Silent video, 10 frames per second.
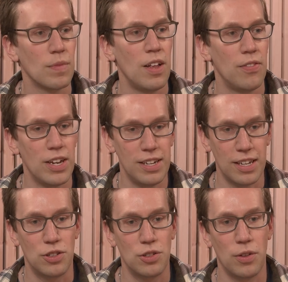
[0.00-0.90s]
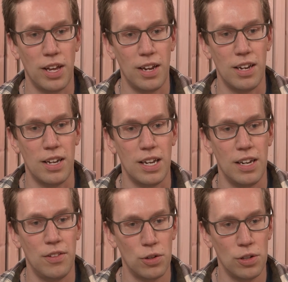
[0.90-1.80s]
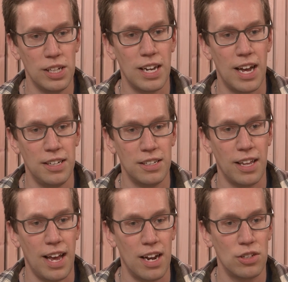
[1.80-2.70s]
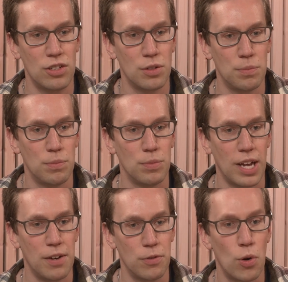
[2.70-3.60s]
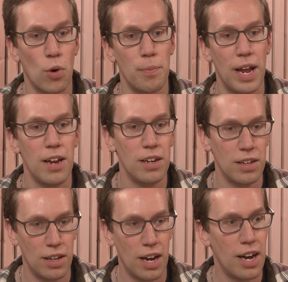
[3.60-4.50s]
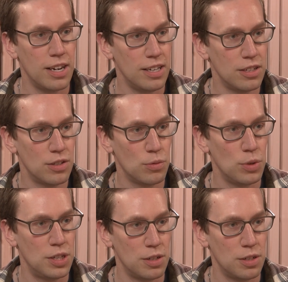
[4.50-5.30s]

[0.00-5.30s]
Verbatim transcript: They did. So they in the early 90s they added some kind of gourmet honeys, which is